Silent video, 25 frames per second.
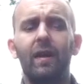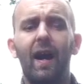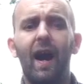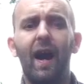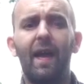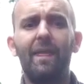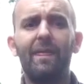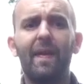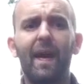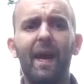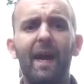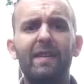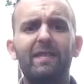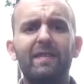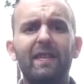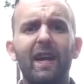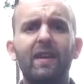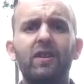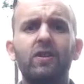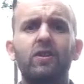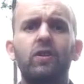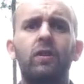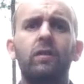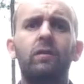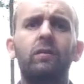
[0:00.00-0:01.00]
and that
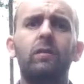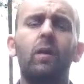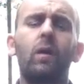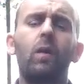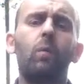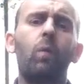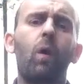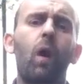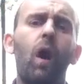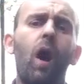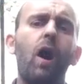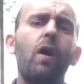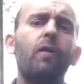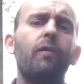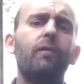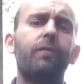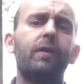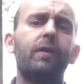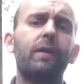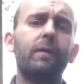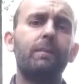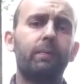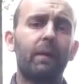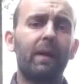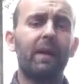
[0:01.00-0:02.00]
attention will
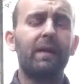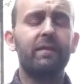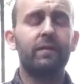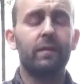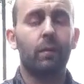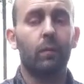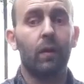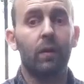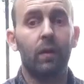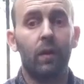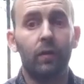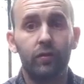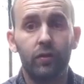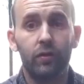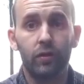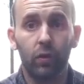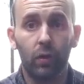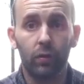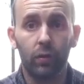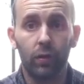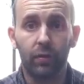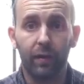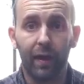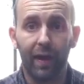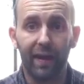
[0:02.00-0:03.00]
hopefully bring someone onto your
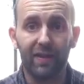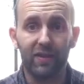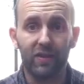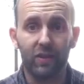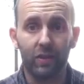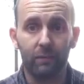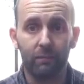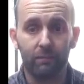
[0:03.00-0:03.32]
location.